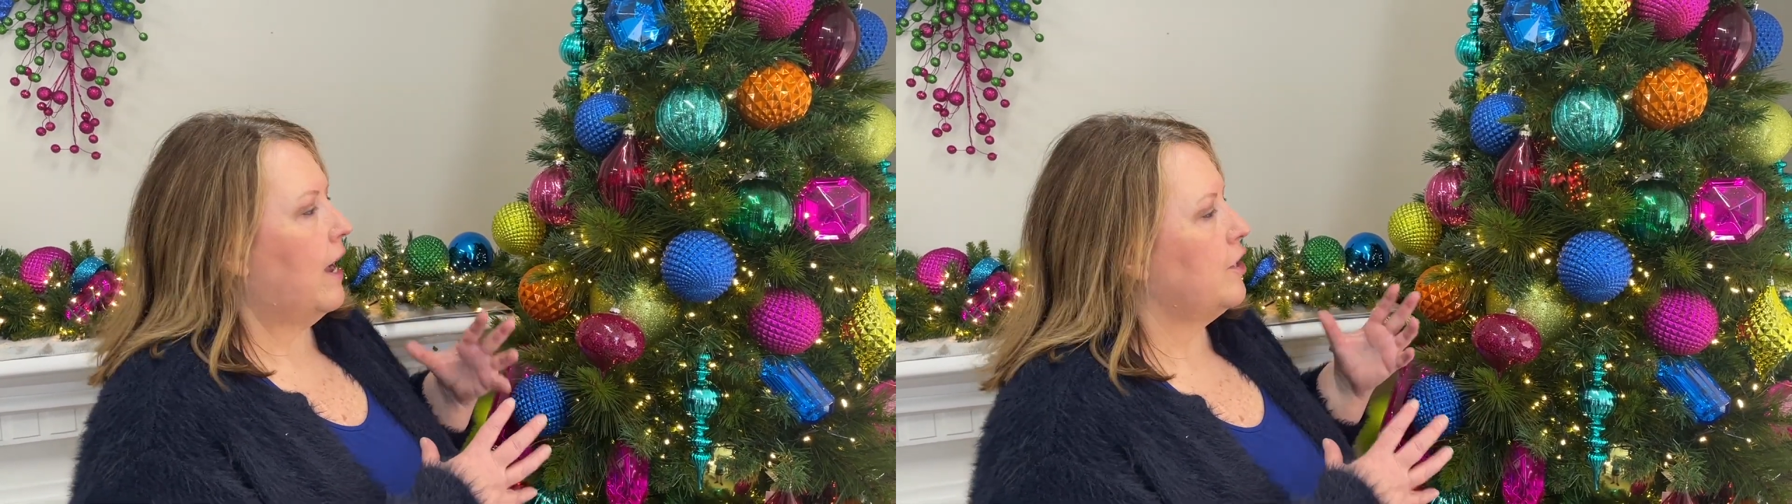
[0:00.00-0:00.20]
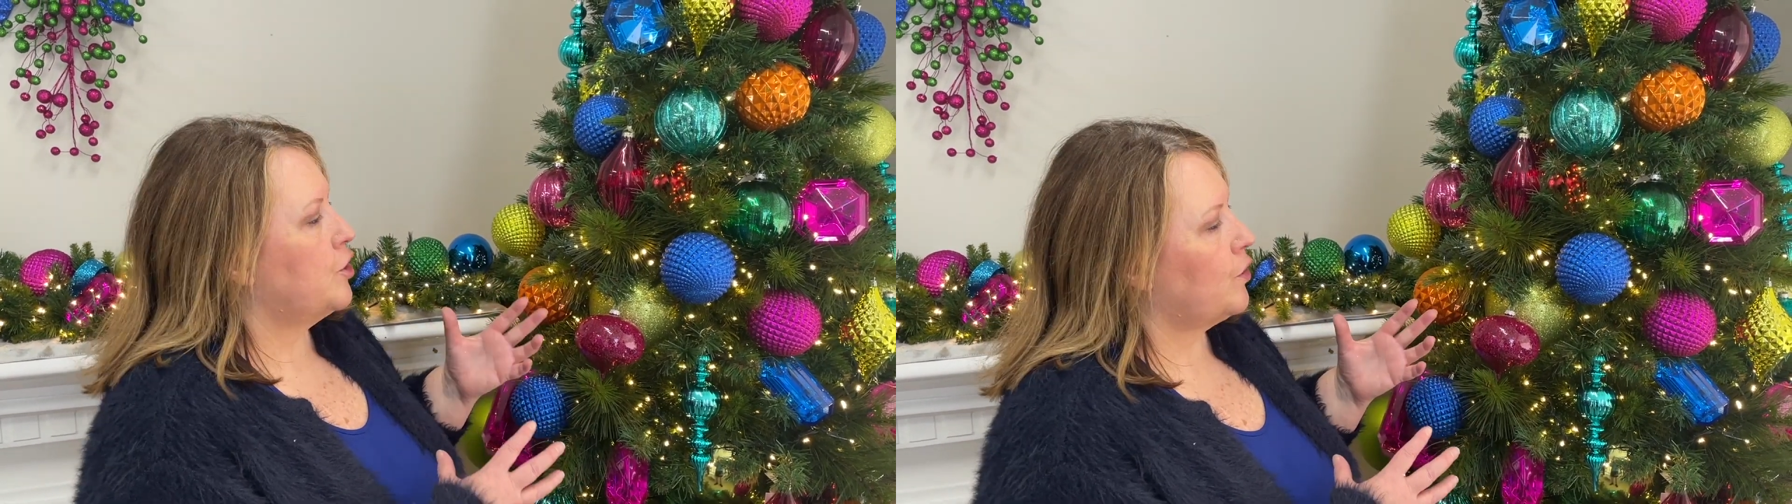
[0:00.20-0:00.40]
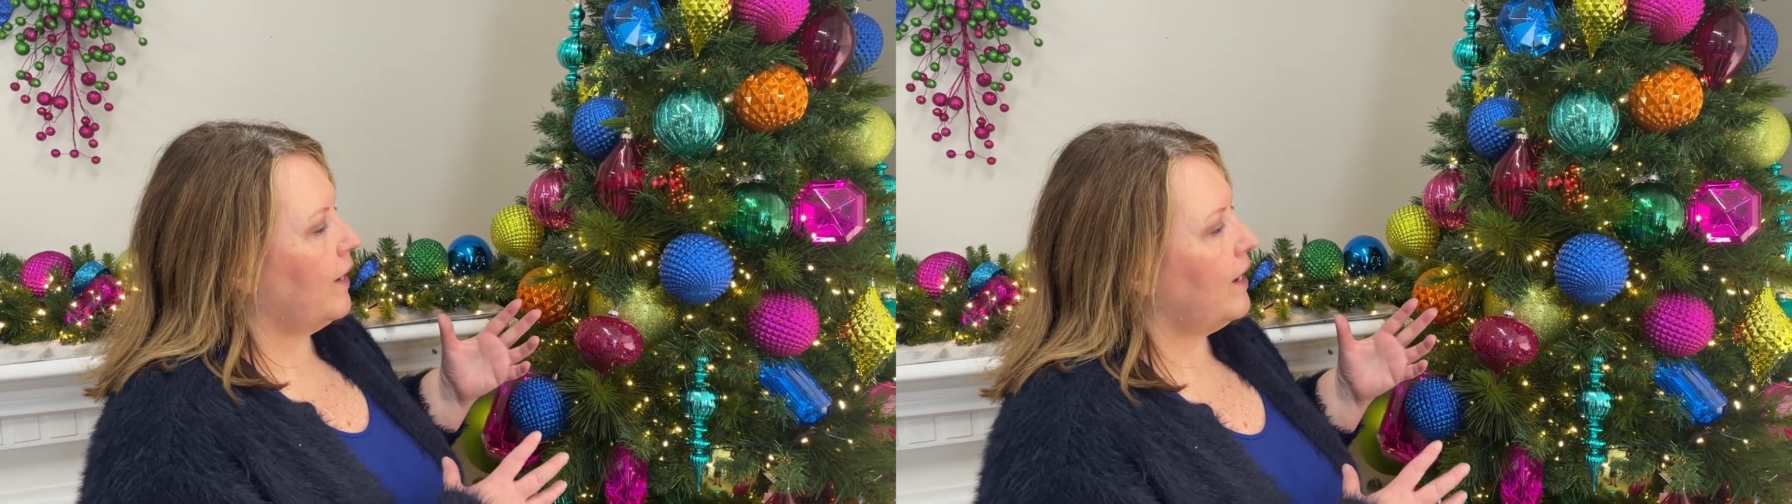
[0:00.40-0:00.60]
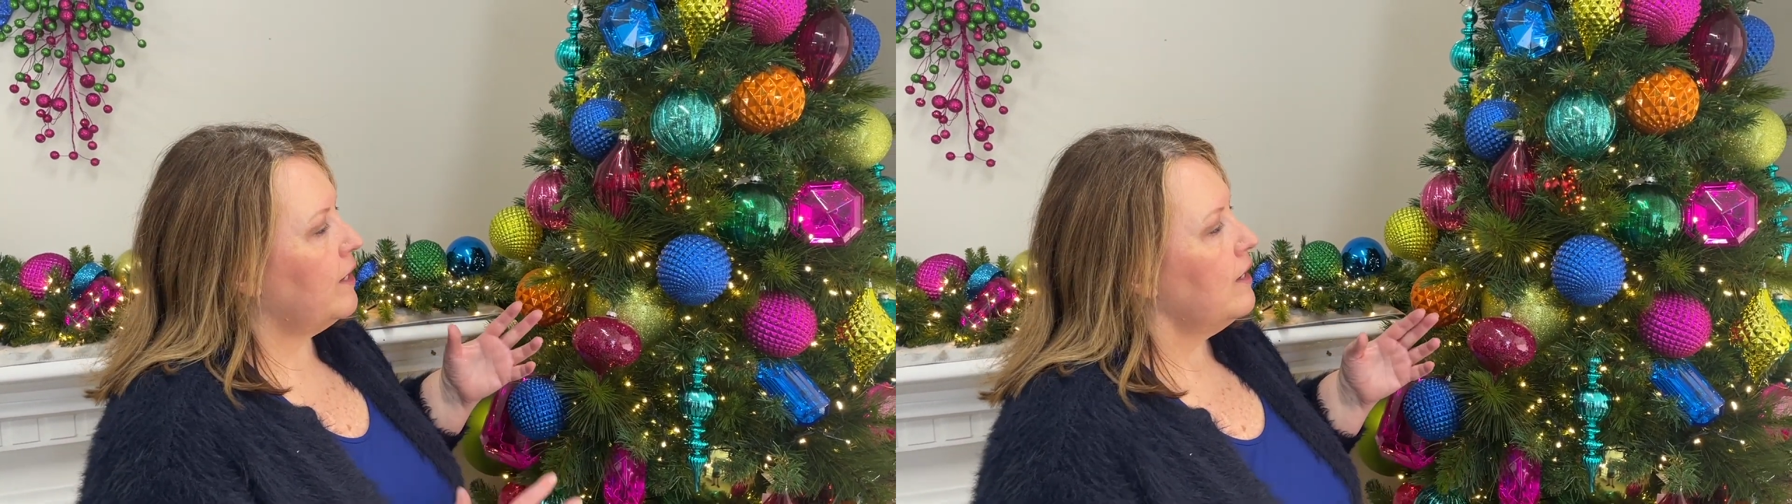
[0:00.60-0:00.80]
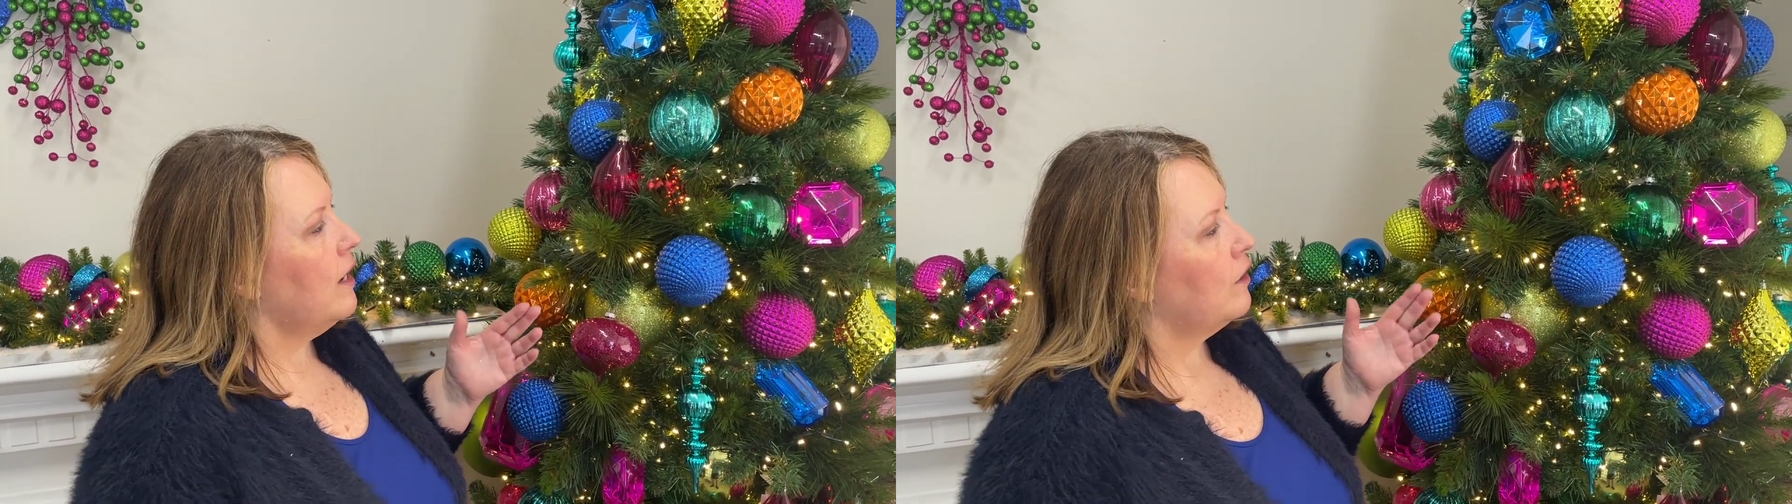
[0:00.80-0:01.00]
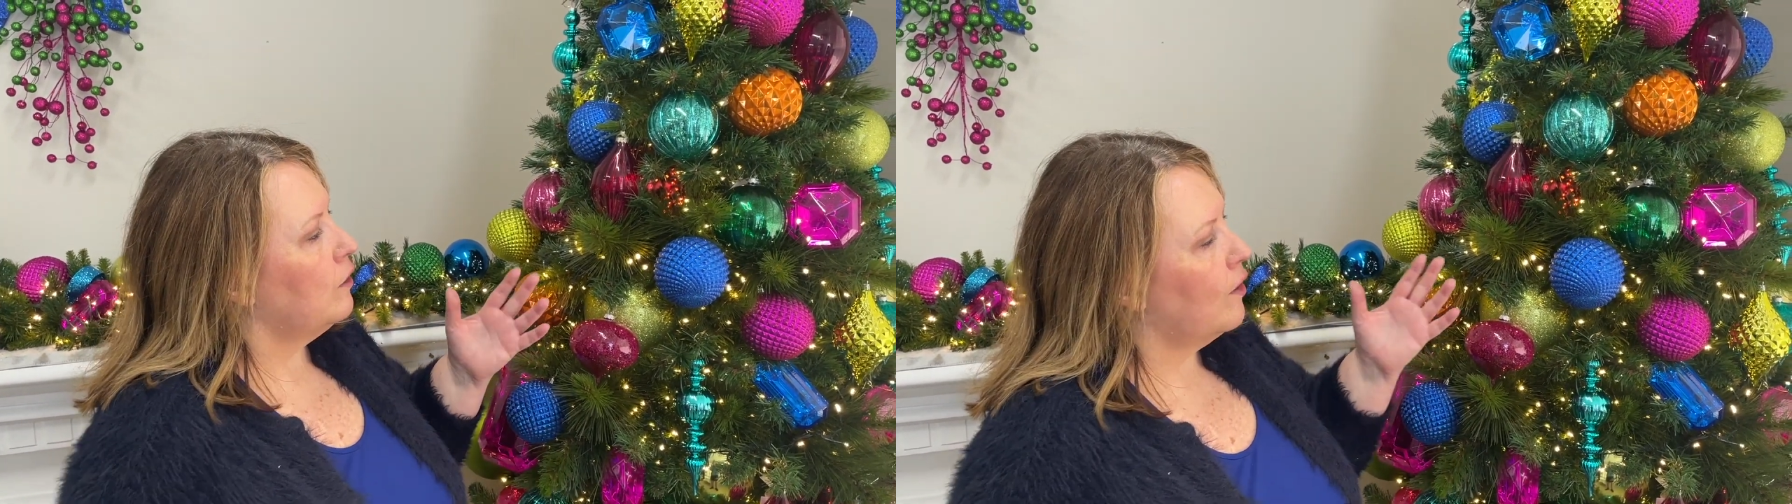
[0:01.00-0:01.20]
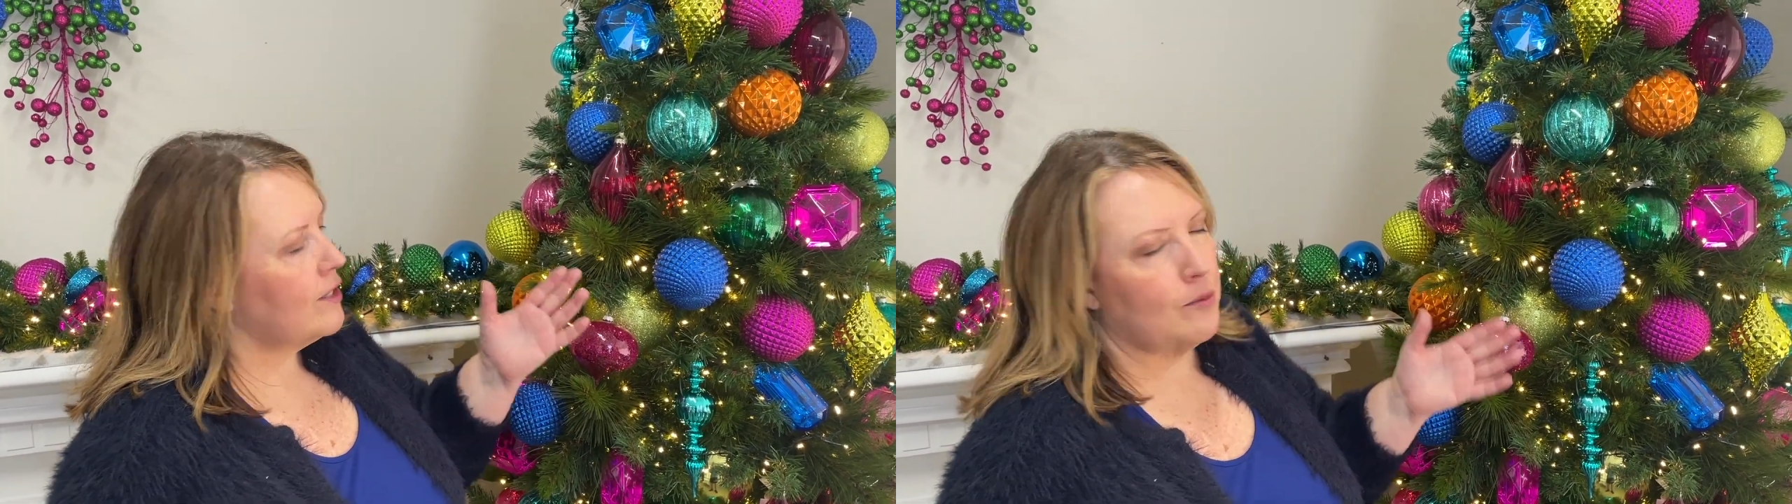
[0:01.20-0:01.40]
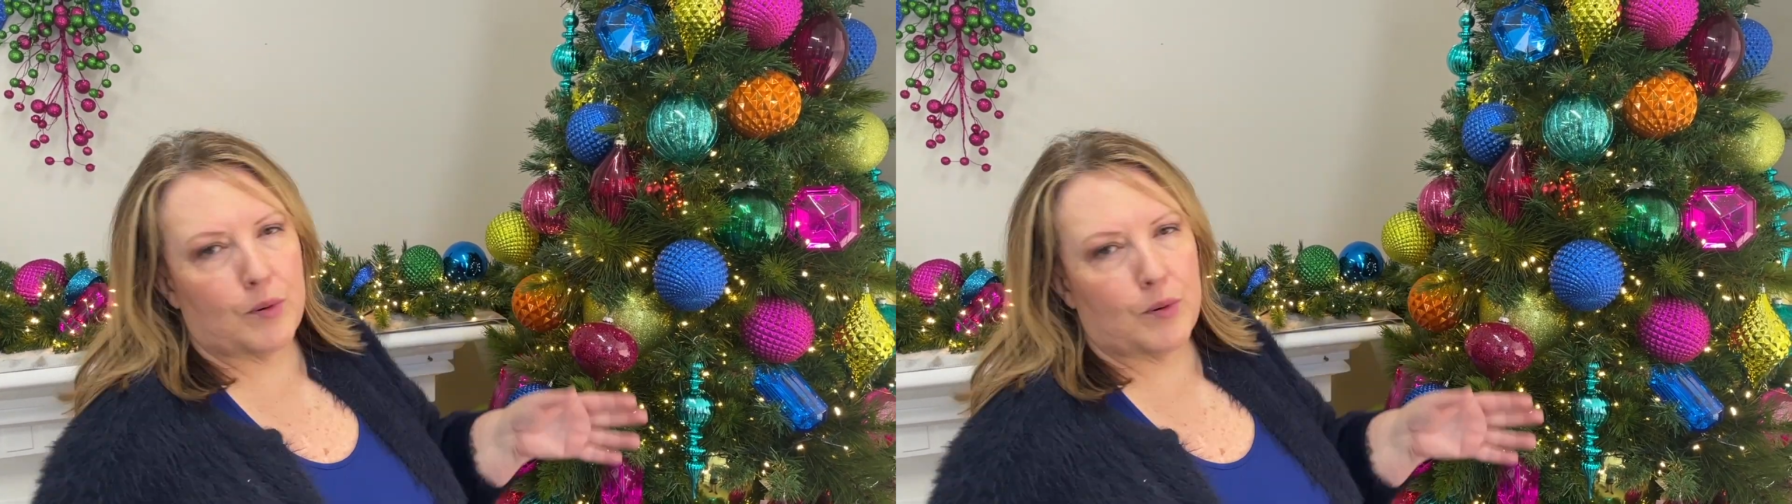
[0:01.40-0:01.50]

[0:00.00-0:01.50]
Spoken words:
tree, lots of